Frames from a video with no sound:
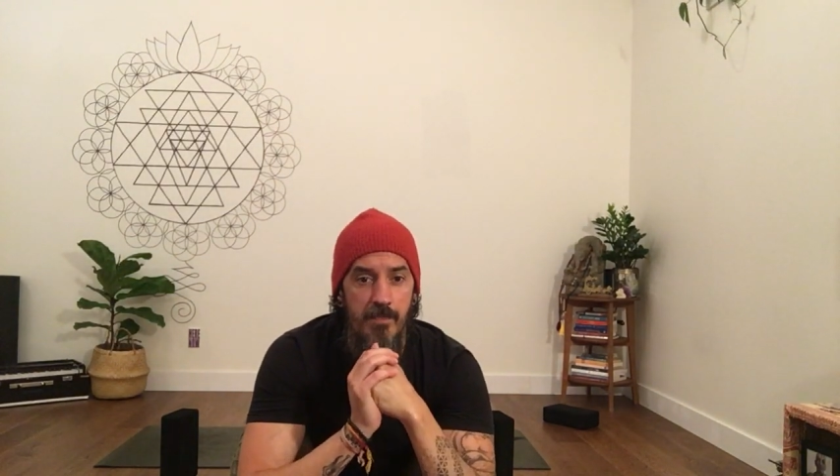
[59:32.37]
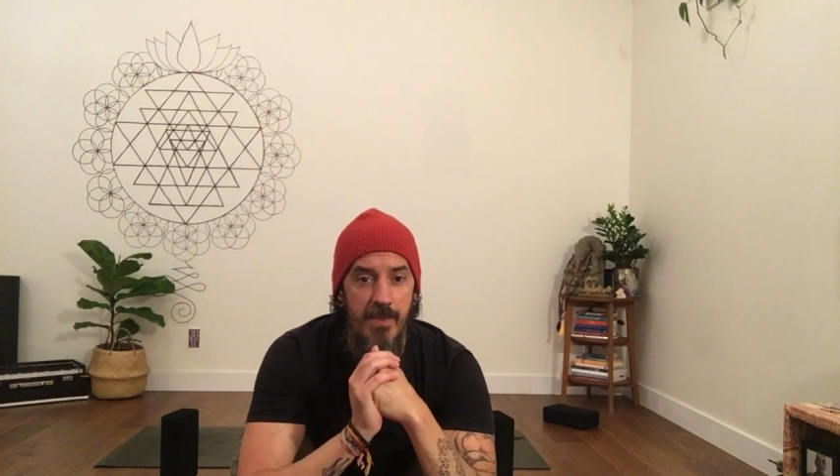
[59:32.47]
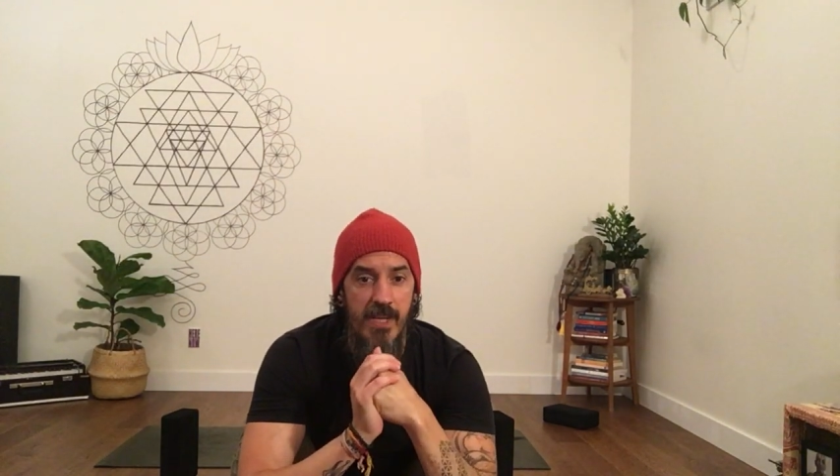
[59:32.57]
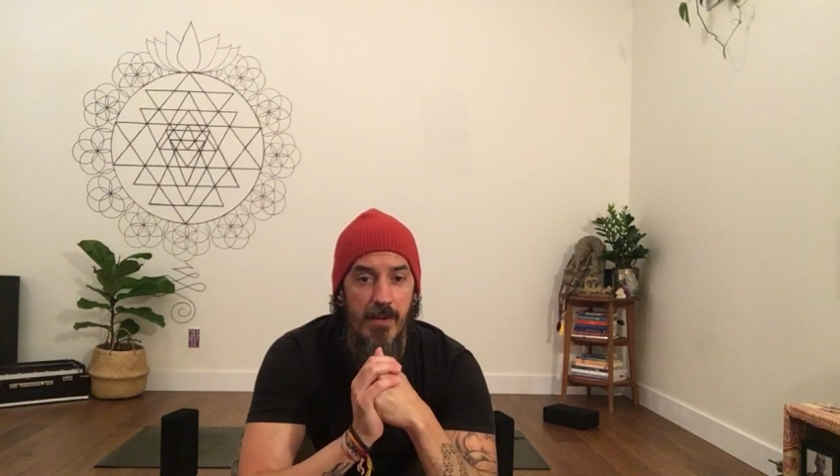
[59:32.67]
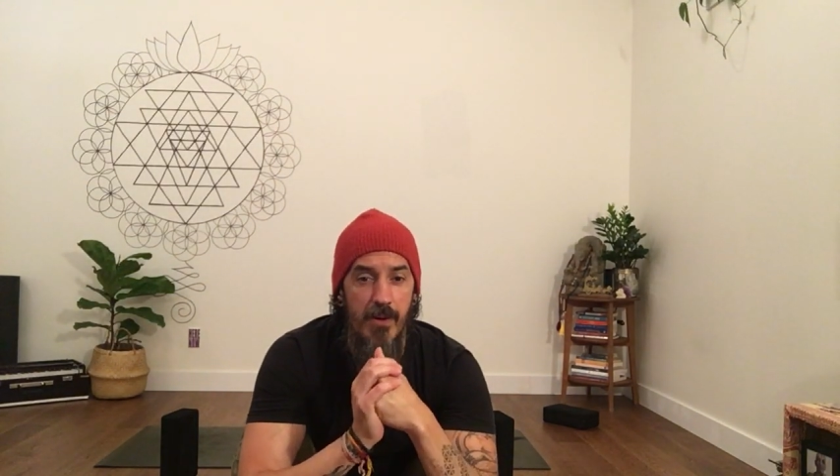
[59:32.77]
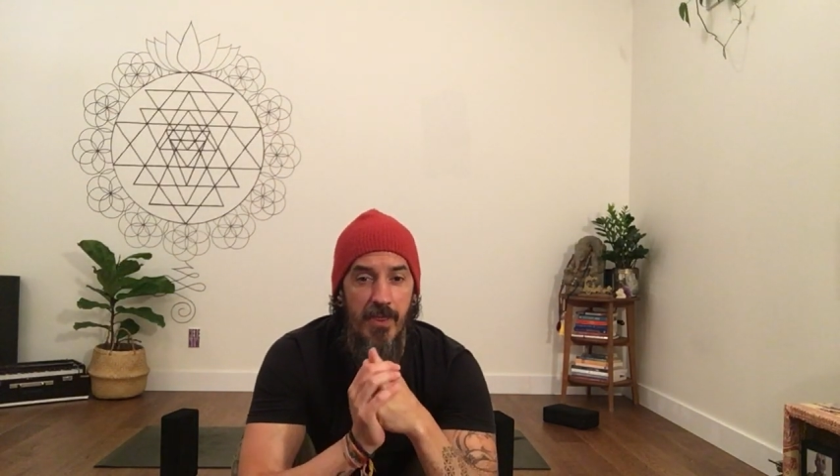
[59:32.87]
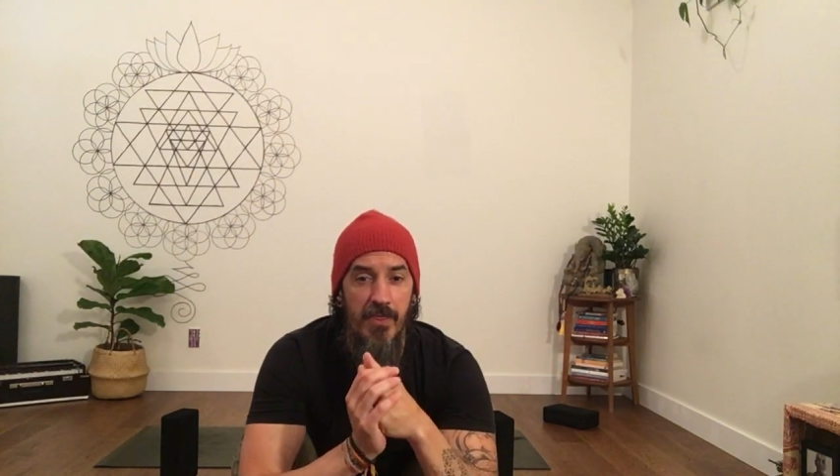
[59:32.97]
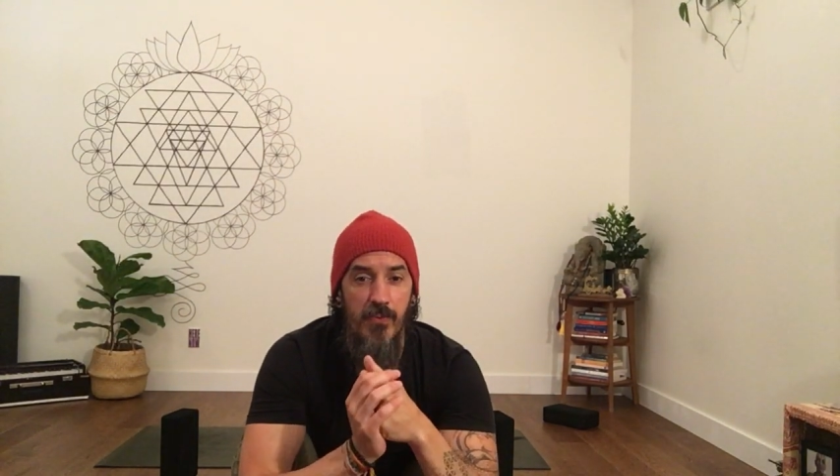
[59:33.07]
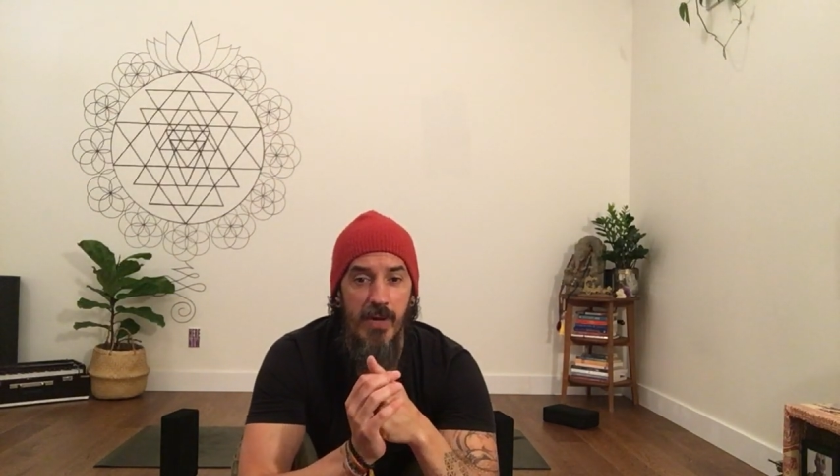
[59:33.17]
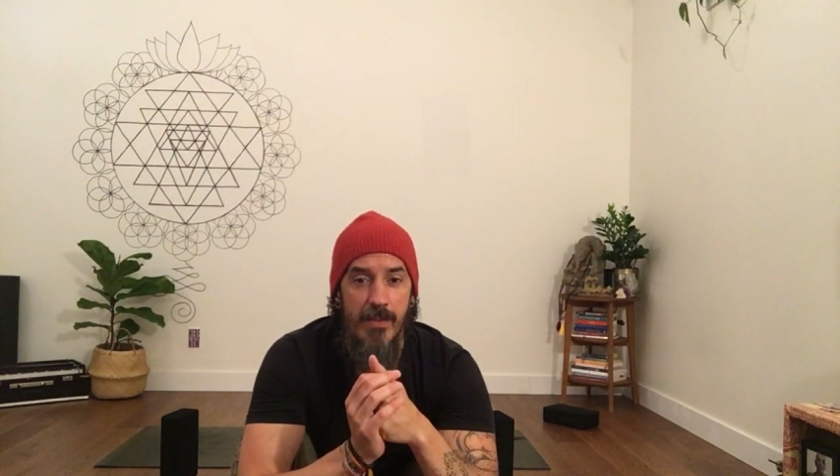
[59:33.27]
You have about
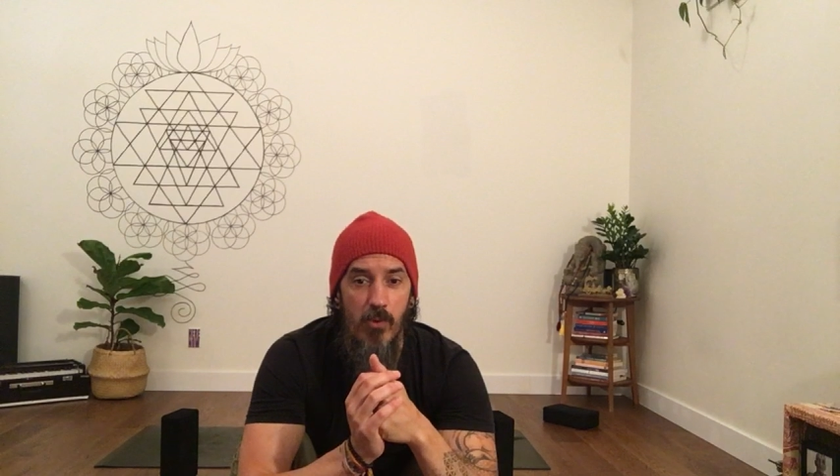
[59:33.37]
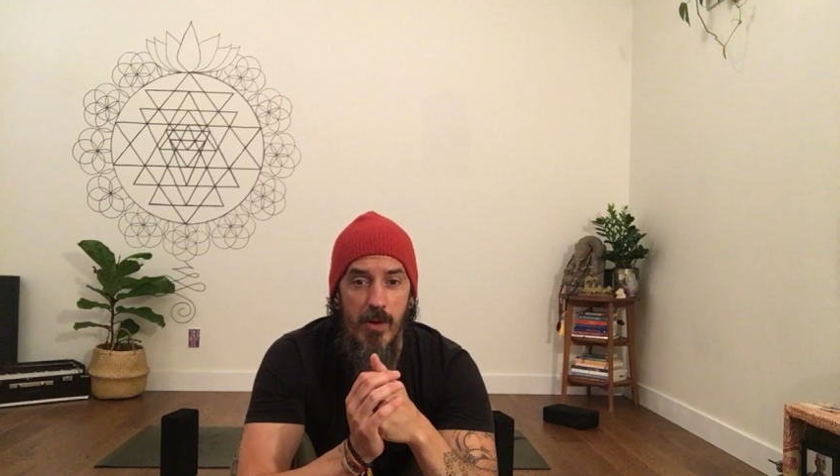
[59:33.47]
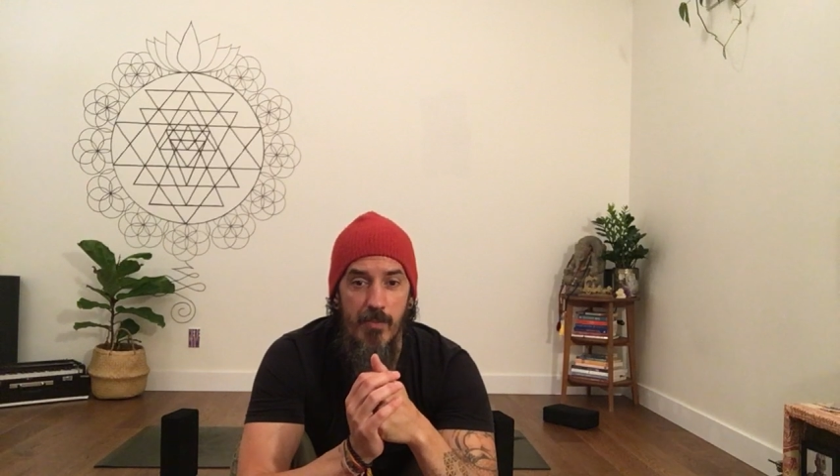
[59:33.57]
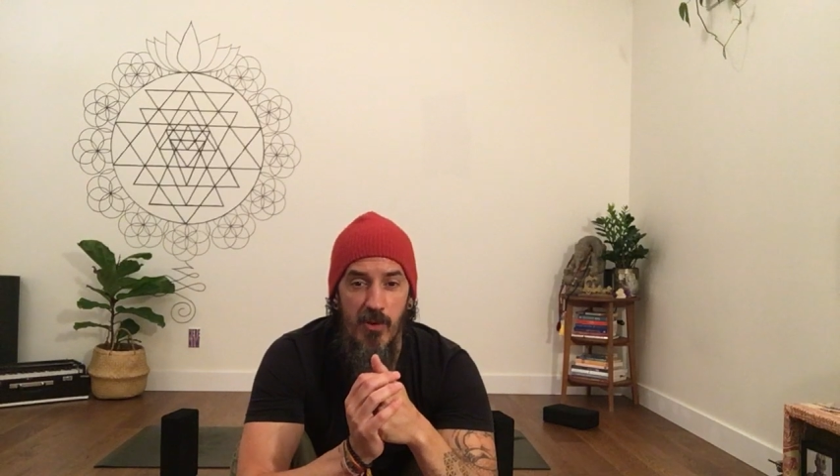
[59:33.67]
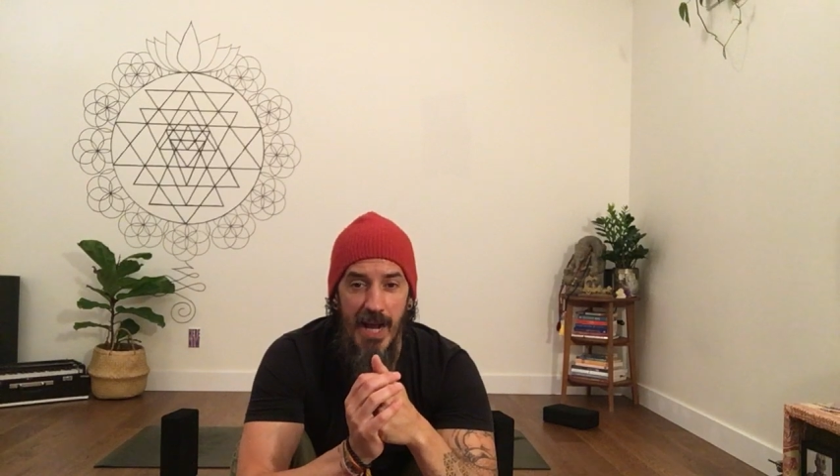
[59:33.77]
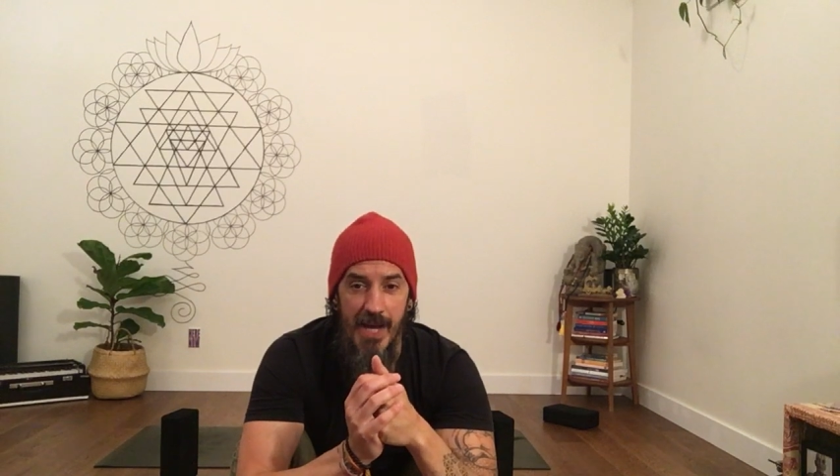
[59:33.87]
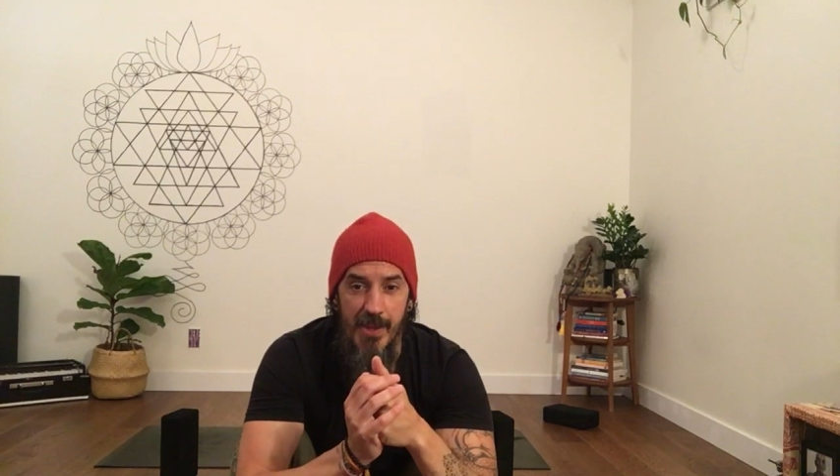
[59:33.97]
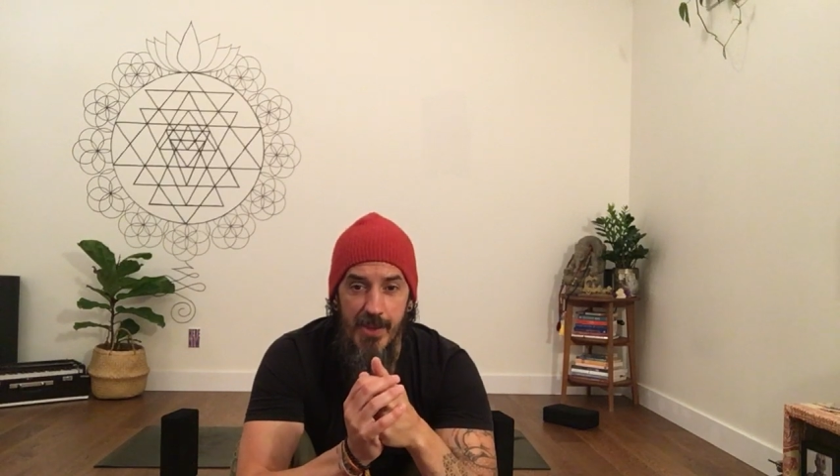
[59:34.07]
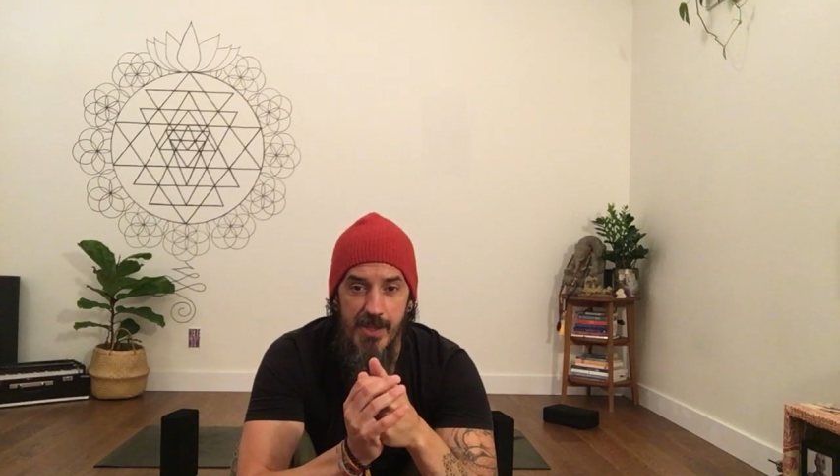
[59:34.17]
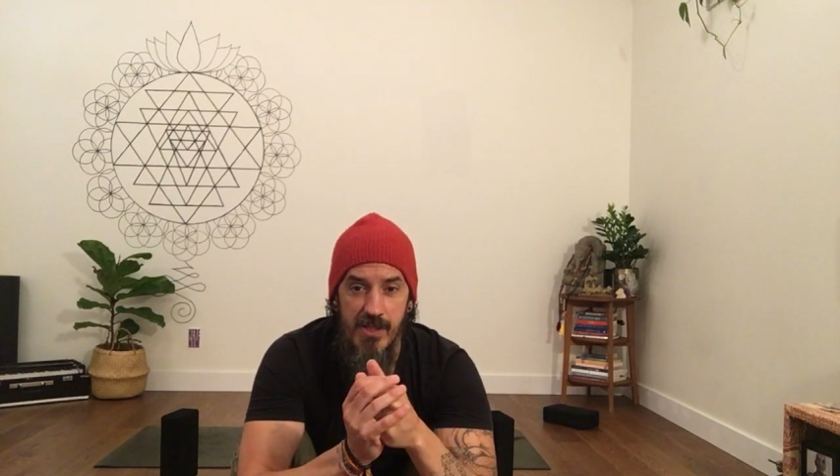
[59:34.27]
3 more
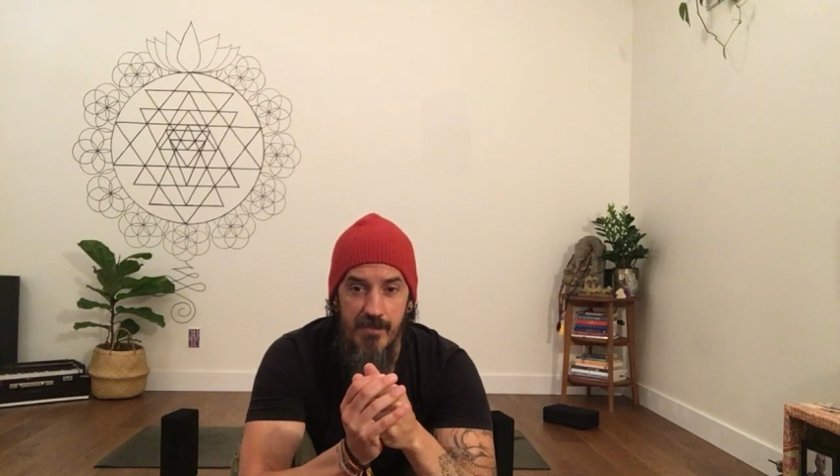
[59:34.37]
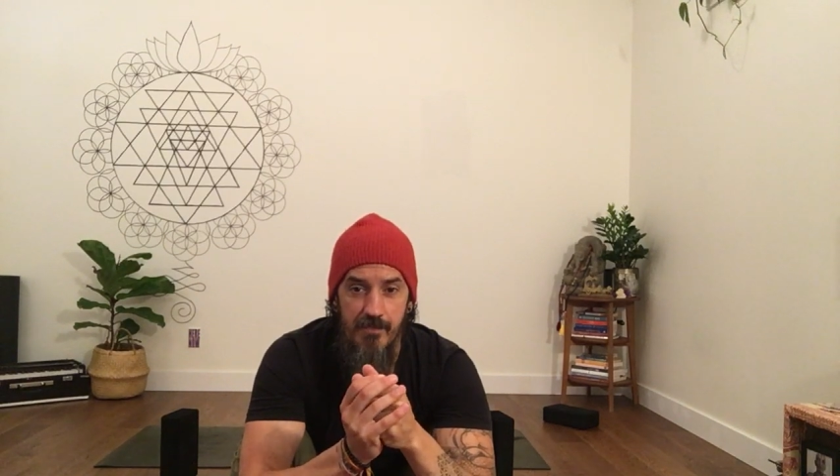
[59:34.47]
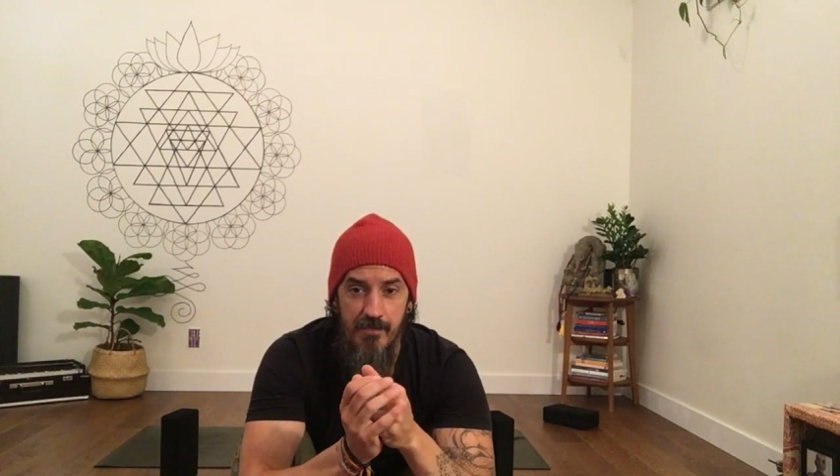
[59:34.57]
breaths.